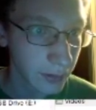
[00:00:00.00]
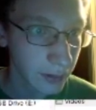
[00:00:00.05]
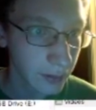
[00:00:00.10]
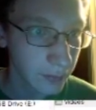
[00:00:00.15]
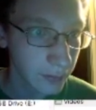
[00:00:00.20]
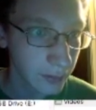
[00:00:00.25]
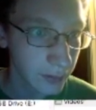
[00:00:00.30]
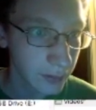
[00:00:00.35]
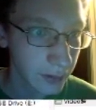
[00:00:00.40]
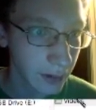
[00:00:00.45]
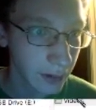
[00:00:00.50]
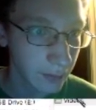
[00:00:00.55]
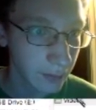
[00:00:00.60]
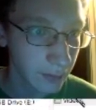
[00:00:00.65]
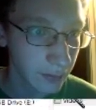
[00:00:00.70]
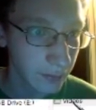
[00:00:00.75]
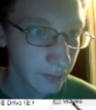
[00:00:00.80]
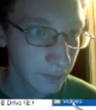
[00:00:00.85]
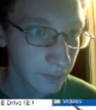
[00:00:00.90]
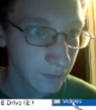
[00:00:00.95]
I think, yeah,
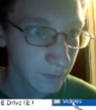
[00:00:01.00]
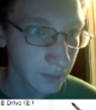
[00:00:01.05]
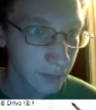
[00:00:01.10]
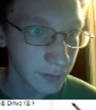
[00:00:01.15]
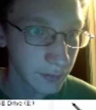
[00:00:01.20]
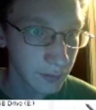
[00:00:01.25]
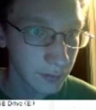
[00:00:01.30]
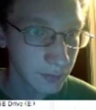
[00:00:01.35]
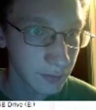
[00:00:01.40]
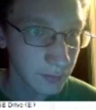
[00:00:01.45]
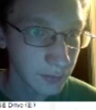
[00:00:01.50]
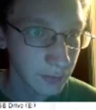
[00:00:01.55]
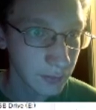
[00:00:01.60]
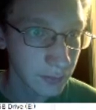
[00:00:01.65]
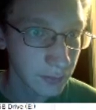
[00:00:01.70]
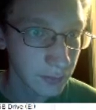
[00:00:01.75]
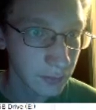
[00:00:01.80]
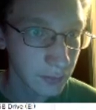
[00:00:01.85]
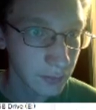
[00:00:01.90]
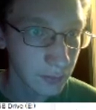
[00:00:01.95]
and then videos, and
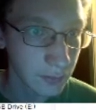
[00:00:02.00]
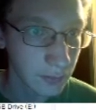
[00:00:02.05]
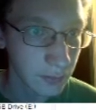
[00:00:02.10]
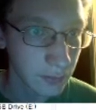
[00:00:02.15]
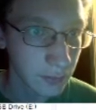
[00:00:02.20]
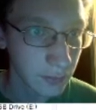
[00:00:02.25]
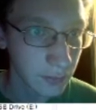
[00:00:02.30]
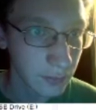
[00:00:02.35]
then of